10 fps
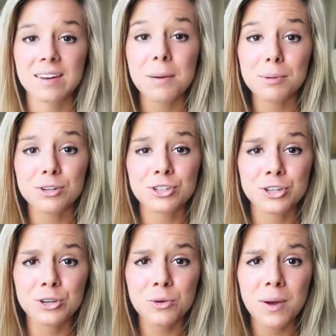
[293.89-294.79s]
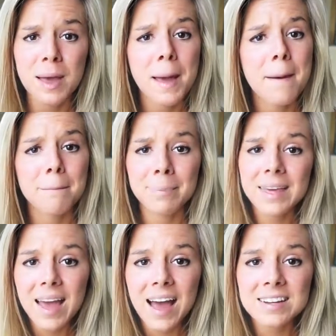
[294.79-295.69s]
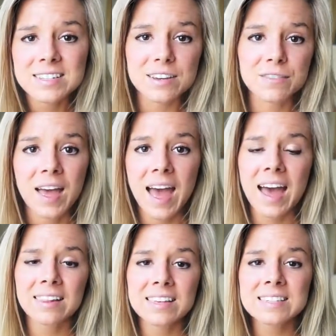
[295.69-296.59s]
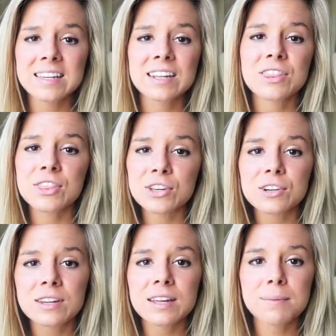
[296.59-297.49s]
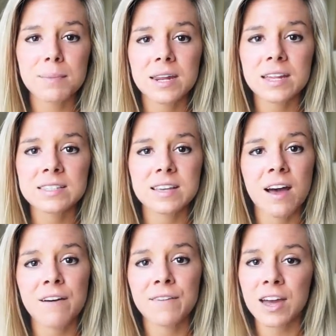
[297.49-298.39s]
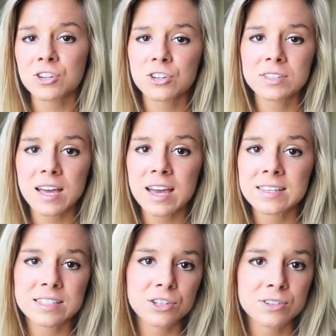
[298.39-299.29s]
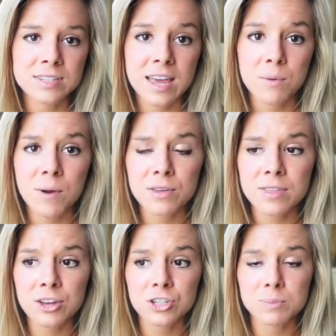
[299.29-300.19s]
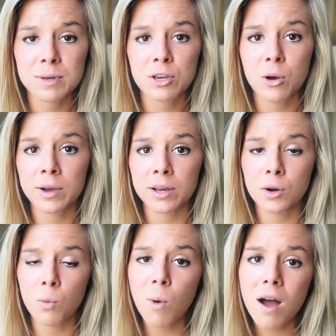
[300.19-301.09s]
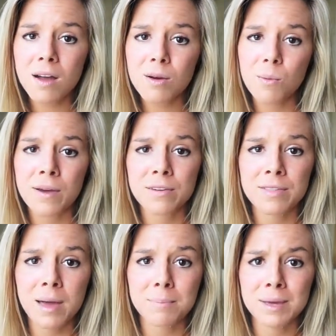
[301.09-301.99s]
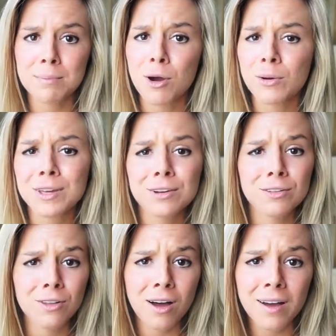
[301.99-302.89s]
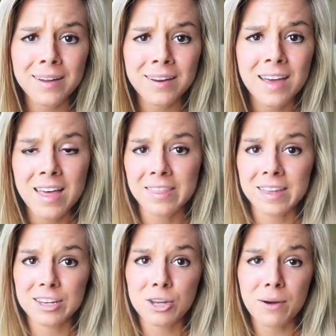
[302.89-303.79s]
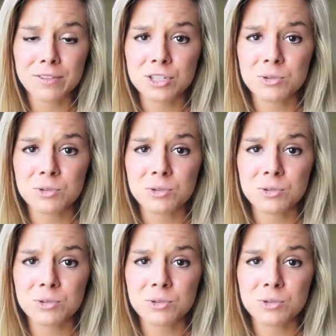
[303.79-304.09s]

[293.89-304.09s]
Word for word: Number two, be active. At least get in 30 minutes of exercise in your day, whether that just be going on a walk, whether that be mowing your lawn that you have to